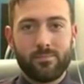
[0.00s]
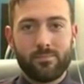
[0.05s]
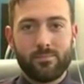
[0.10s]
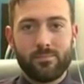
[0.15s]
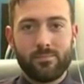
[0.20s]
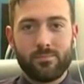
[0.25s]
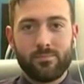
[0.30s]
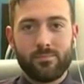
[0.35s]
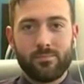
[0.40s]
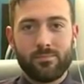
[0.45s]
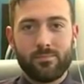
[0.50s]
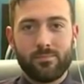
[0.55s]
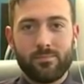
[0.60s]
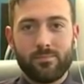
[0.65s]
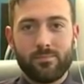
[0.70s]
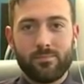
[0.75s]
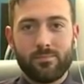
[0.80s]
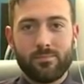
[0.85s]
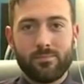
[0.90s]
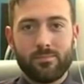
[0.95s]

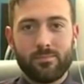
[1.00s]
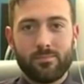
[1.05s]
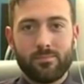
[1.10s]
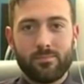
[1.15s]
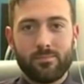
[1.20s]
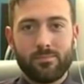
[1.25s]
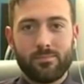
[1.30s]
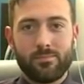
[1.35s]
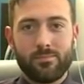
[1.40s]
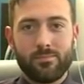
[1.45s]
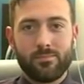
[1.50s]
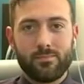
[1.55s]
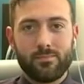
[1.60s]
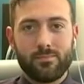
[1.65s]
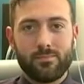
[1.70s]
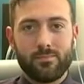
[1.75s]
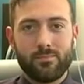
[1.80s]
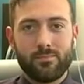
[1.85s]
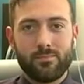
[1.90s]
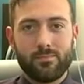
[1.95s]

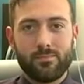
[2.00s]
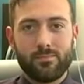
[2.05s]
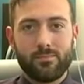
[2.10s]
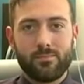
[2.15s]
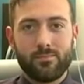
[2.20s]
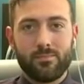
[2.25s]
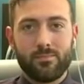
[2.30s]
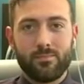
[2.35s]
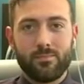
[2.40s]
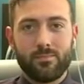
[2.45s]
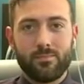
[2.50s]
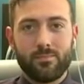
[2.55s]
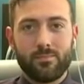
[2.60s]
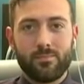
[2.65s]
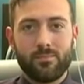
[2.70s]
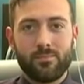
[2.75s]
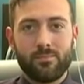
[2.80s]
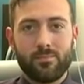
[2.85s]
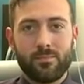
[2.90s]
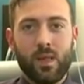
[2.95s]

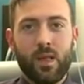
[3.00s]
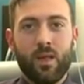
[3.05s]
The person shown says nothing.